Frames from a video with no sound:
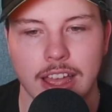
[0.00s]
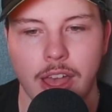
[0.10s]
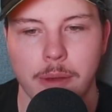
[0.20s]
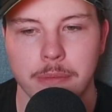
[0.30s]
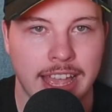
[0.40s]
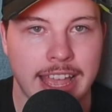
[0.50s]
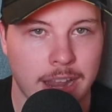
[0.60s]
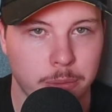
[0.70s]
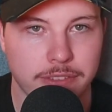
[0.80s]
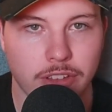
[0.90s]
Um,
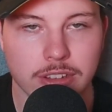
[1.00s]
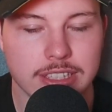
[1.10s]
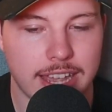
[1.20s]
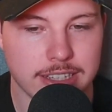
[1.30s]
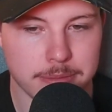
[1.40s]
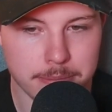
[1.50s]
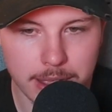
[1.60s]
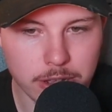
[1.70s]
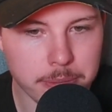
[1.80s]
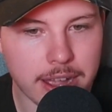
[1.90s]
again, with context,
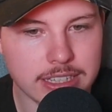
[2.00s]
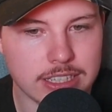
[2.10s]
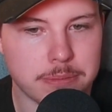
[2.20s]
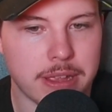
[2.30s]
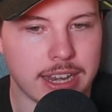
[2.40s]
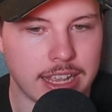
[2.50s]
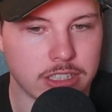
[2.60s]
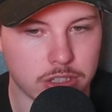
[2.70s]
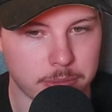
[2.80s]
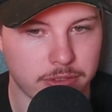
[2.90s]
Michael Myers has been in
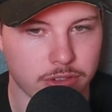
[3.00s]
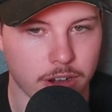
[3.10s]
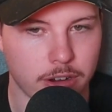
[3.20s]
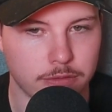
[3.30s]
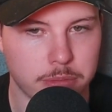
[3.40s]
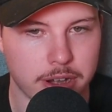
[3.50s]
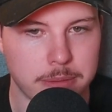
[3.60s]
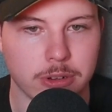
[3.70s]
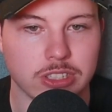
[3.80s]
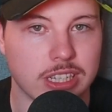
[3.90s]
Smiths Grove pretty much